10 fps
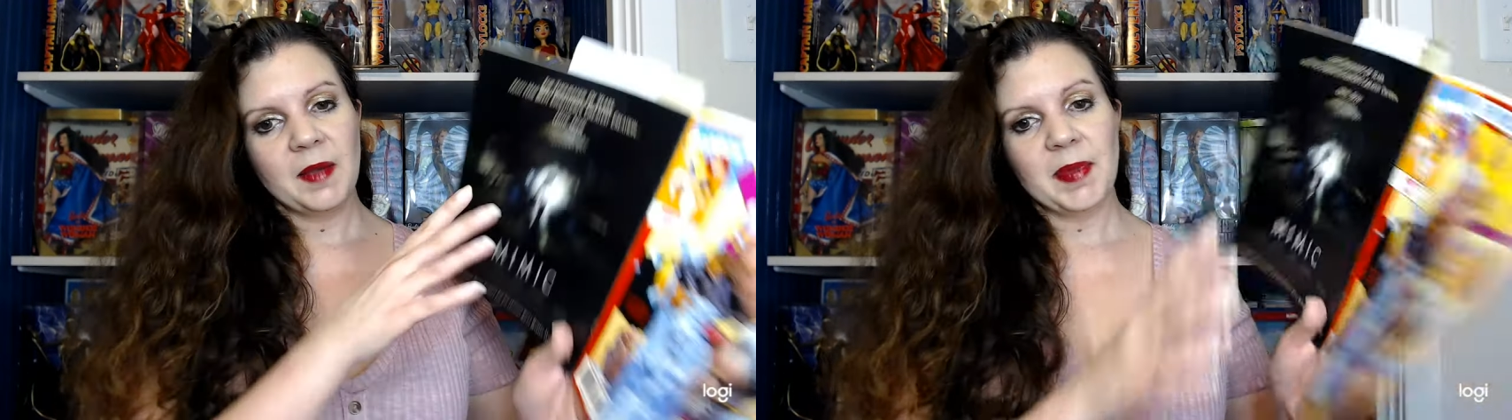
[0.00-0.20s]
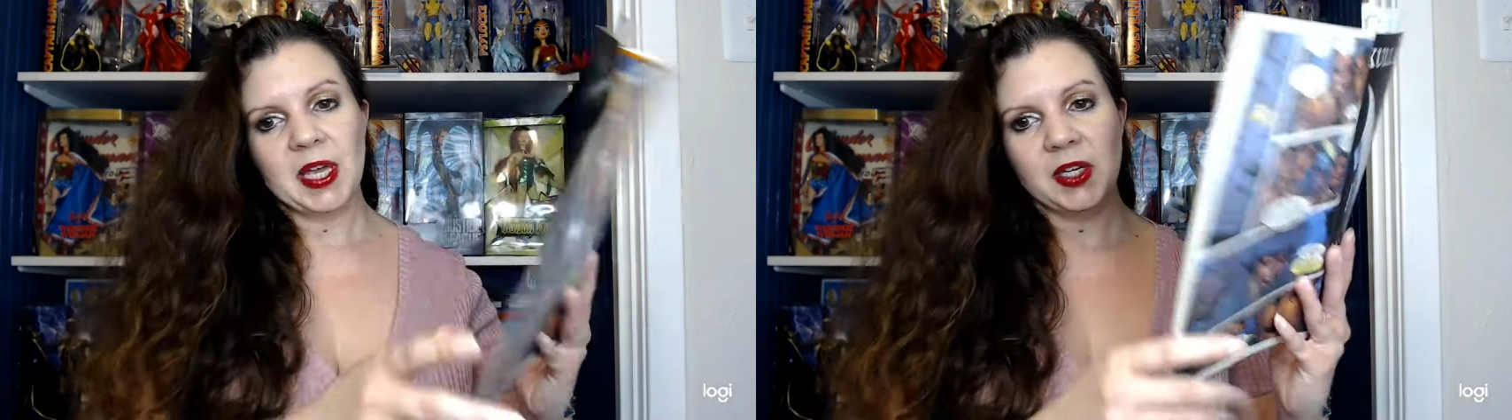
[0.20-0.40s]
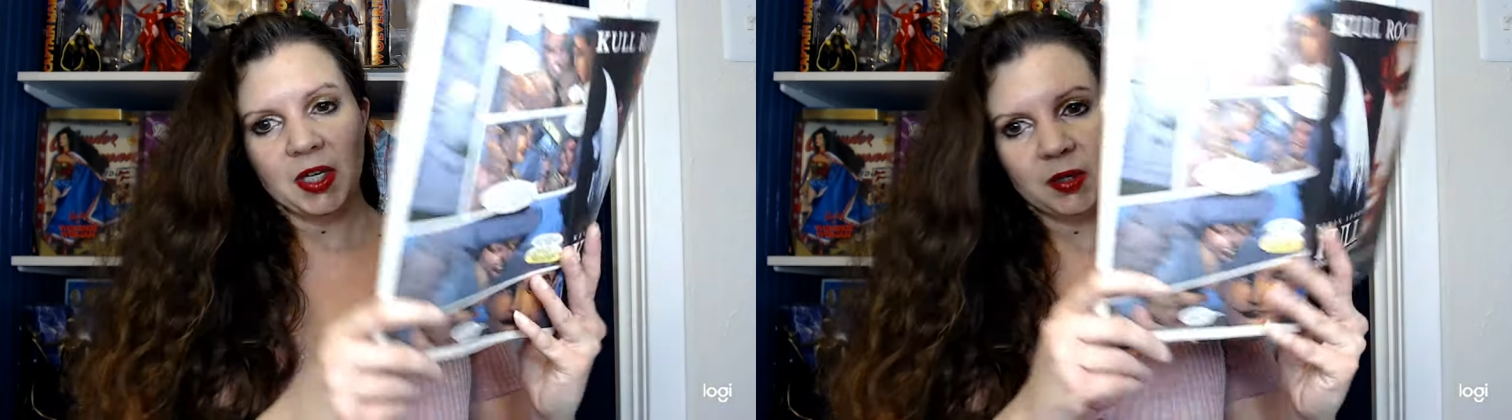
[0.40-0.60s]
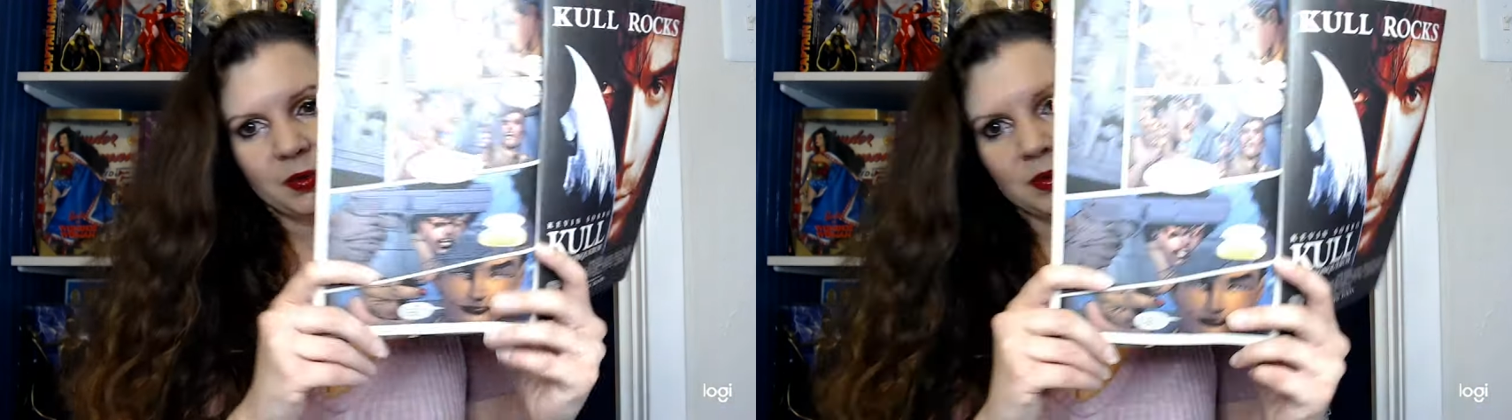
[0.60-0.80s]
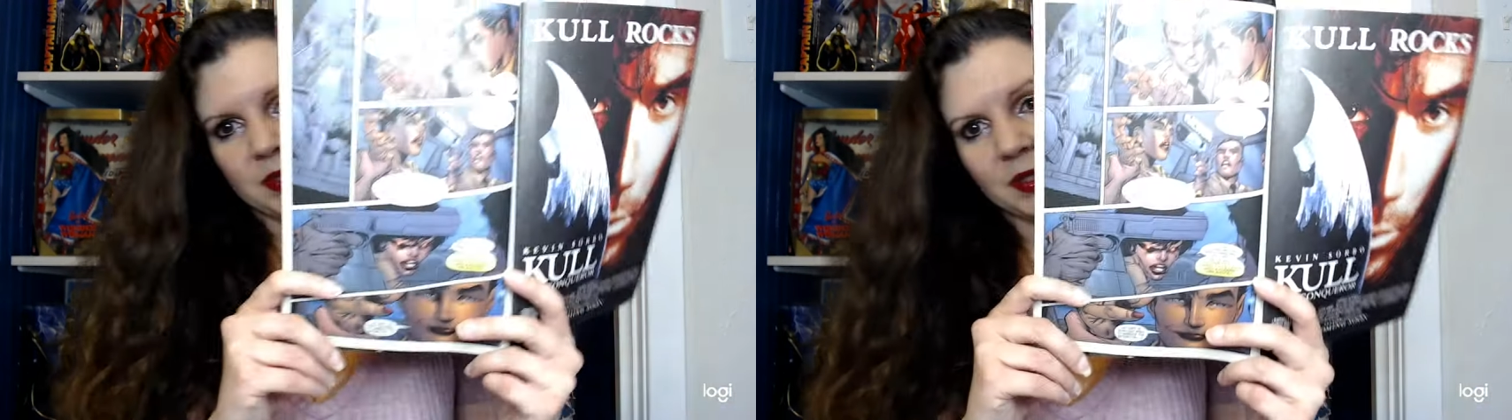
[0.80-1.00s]
but
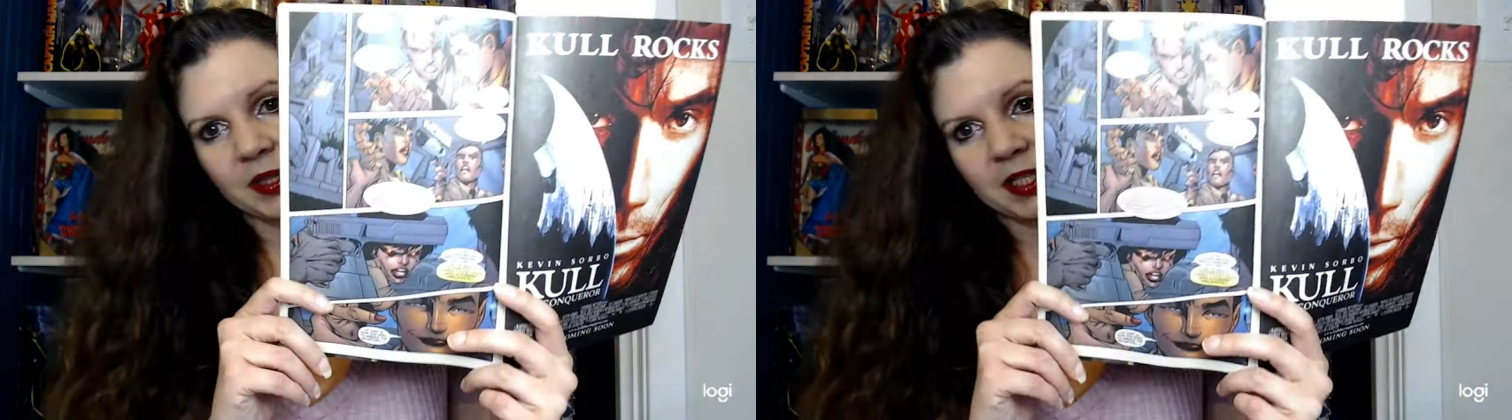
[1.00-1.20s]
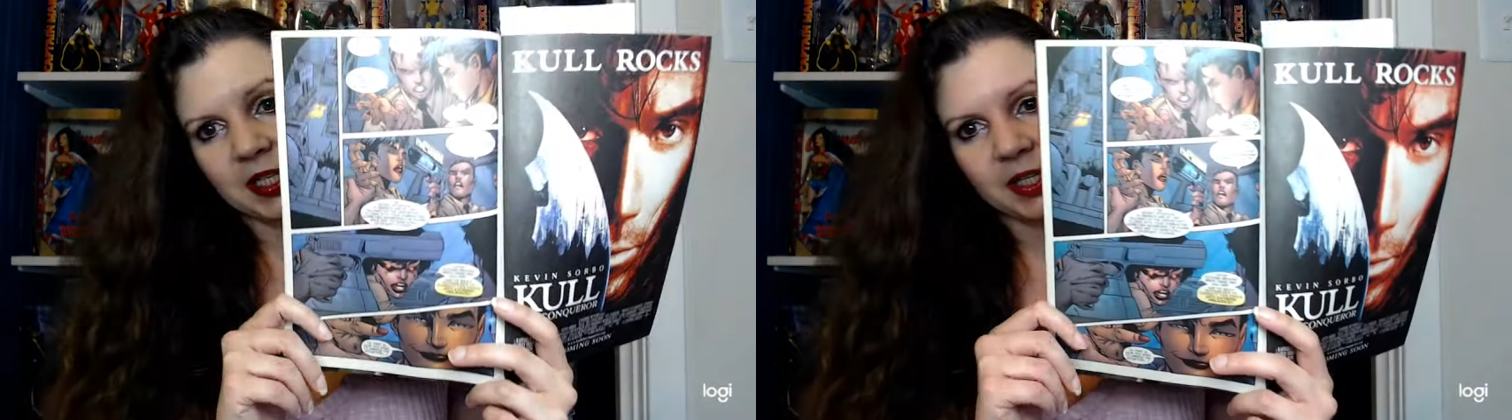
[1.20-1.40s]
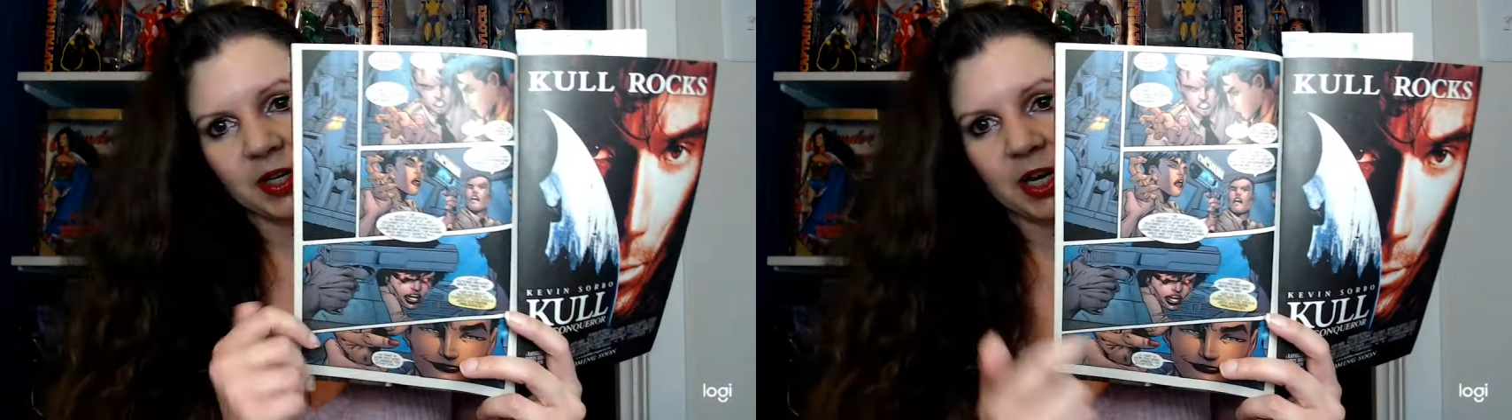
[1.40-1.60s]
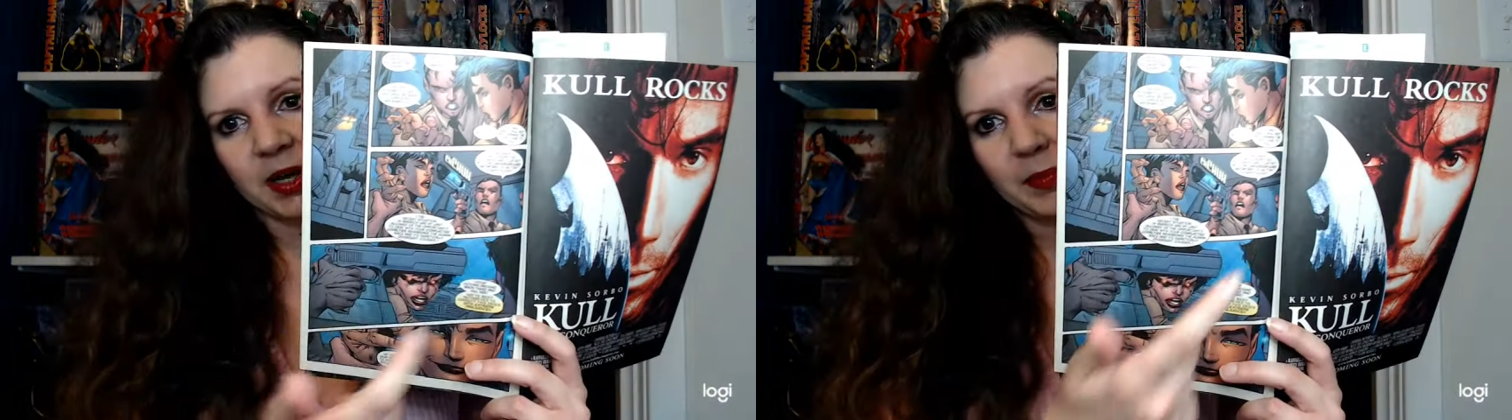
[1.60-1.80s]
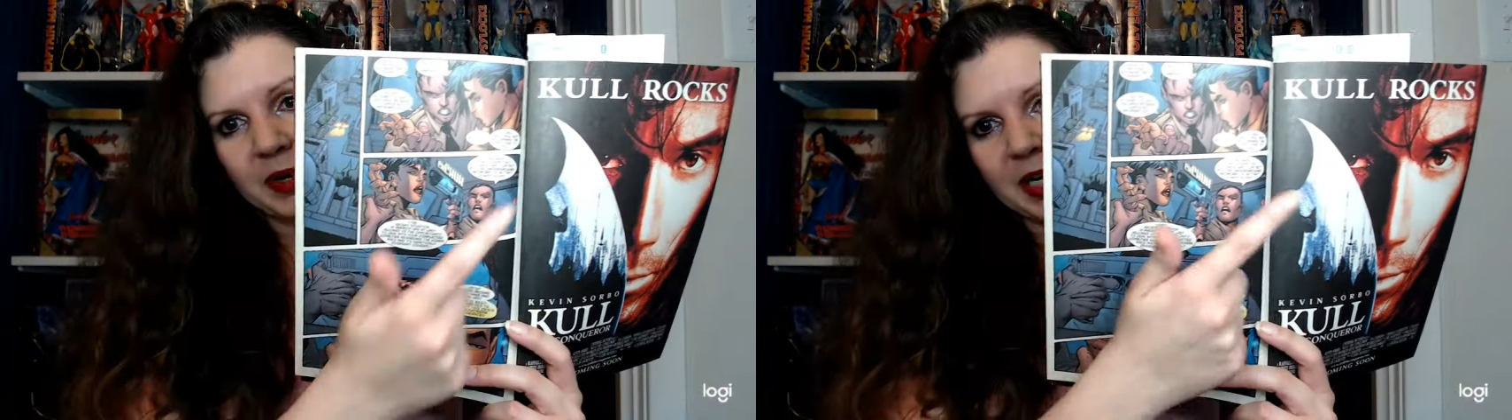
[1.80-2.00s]
no, the um,